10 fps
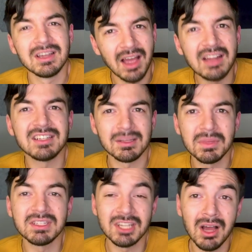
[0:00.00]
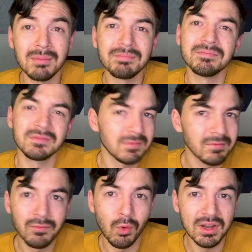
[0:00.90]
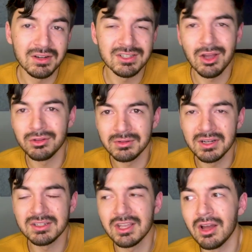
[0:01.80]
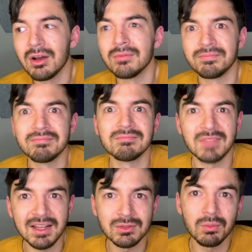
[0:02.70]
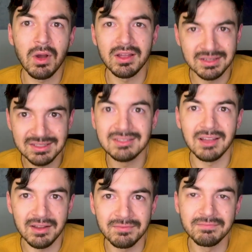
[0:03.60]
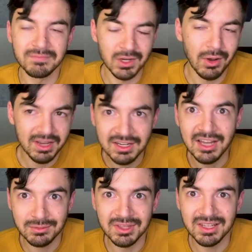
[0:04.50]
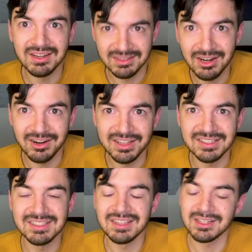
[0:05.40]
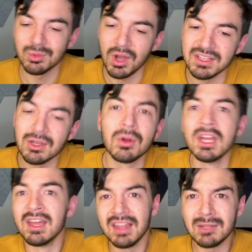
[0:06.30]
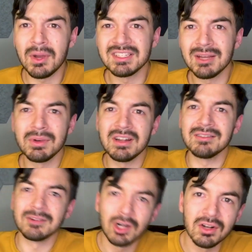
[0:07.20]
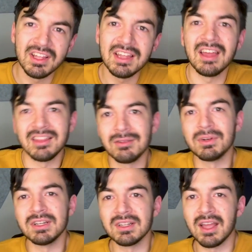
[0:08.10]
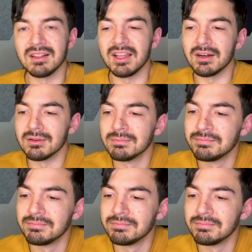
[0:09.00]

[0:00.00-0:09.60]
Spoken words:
I did something dumb 3 years ago. That's why I connect with it. There it is. That's why. So that's why I say read it early and then read it again later.